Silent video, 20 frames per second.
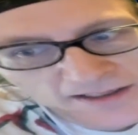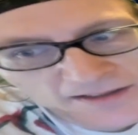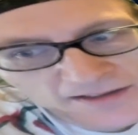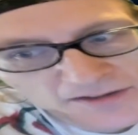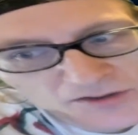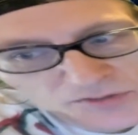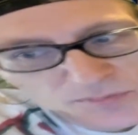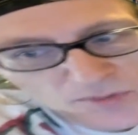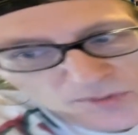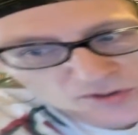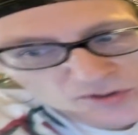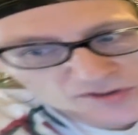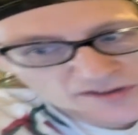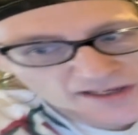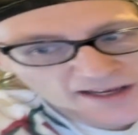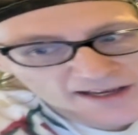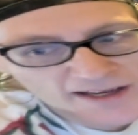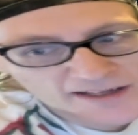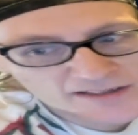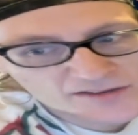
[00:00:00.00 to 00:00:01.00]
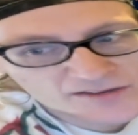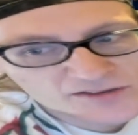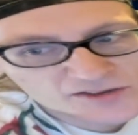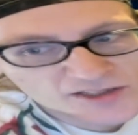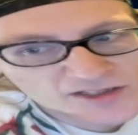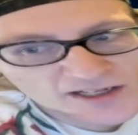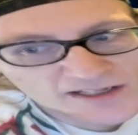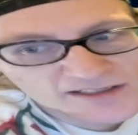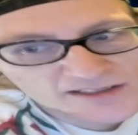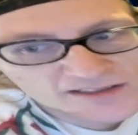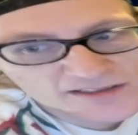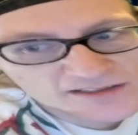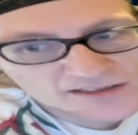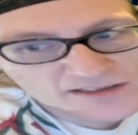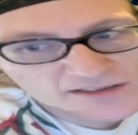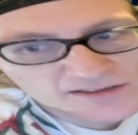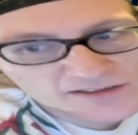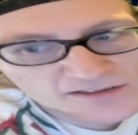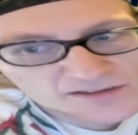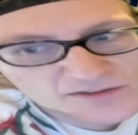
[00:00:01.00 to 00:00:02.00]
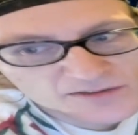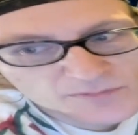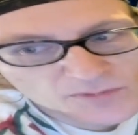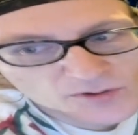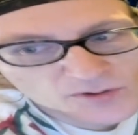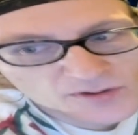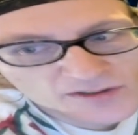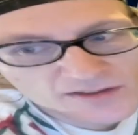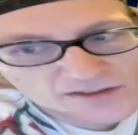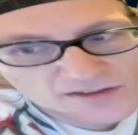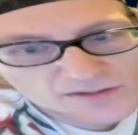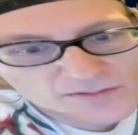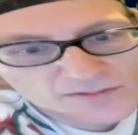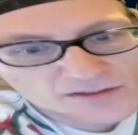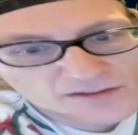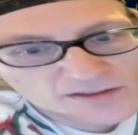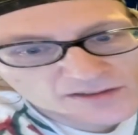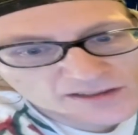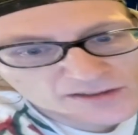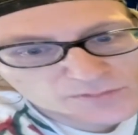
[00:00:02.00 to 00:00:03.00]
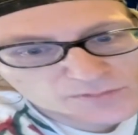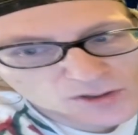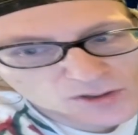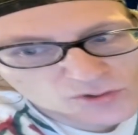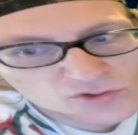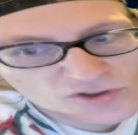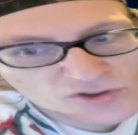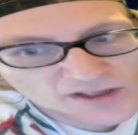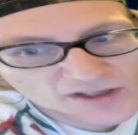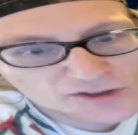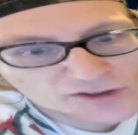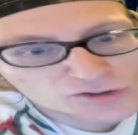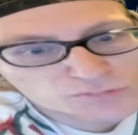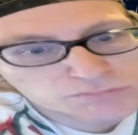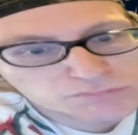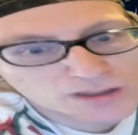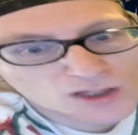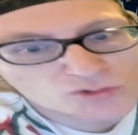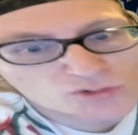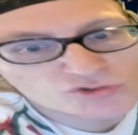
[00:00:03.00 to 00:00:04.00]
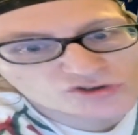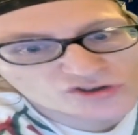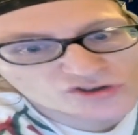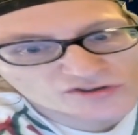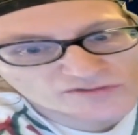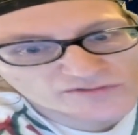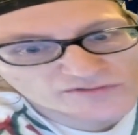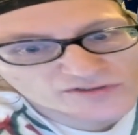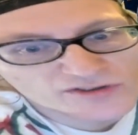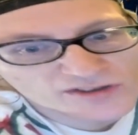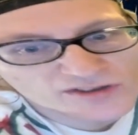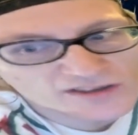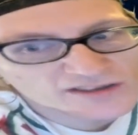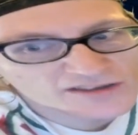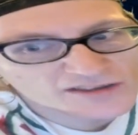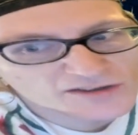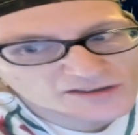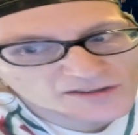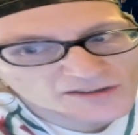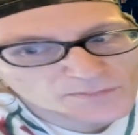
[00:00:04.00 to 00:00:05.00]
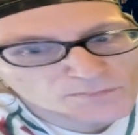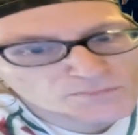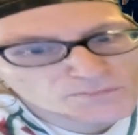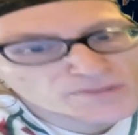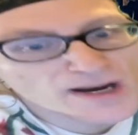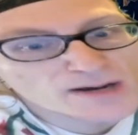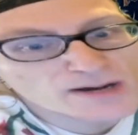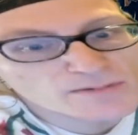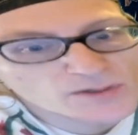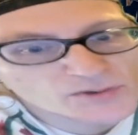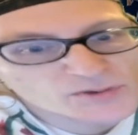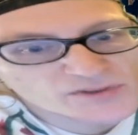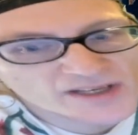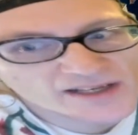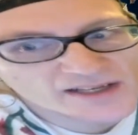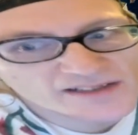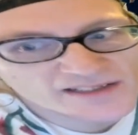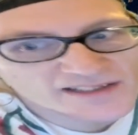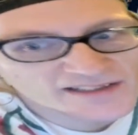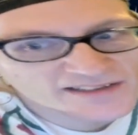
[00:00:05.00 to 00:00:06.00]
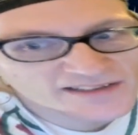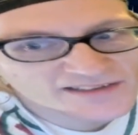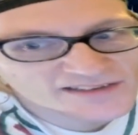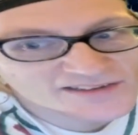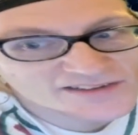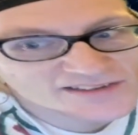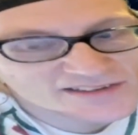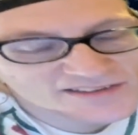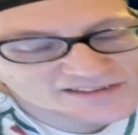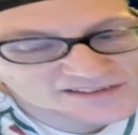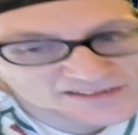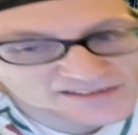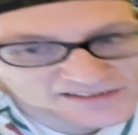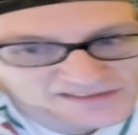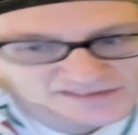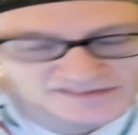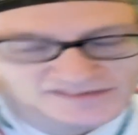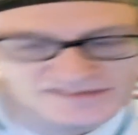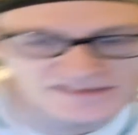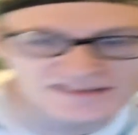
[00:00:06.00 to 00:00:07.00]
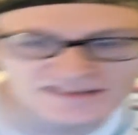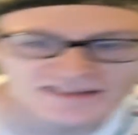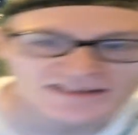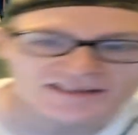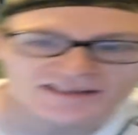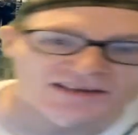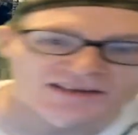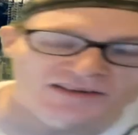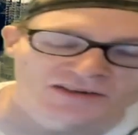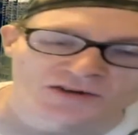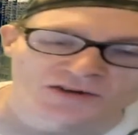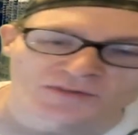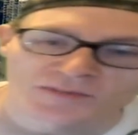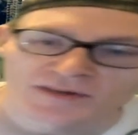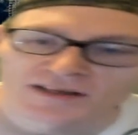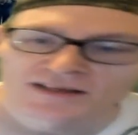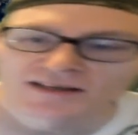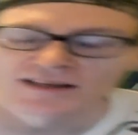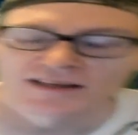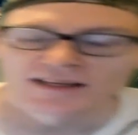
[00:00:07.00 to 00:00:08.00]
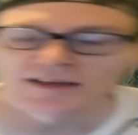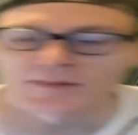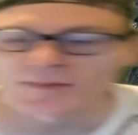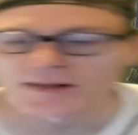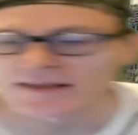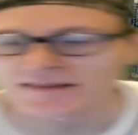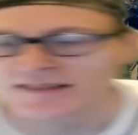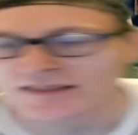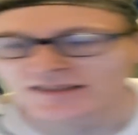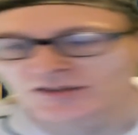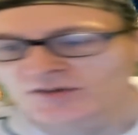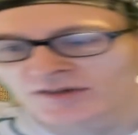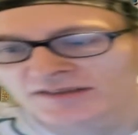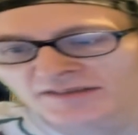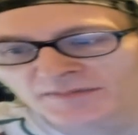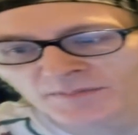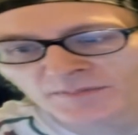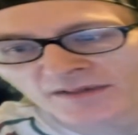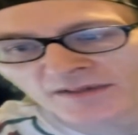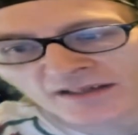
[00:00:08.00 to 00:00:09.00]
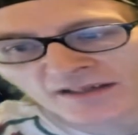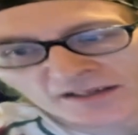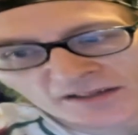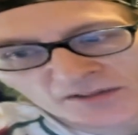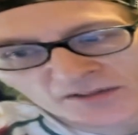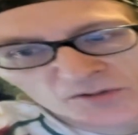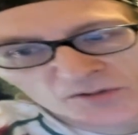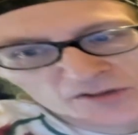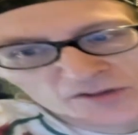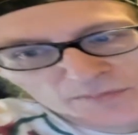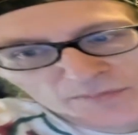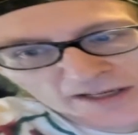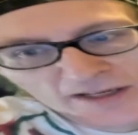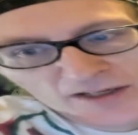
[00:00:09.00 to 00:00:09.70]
the smokestacks, giant smoke, explosives, pyrotechnics. I don't know. And man, the U.S. Bank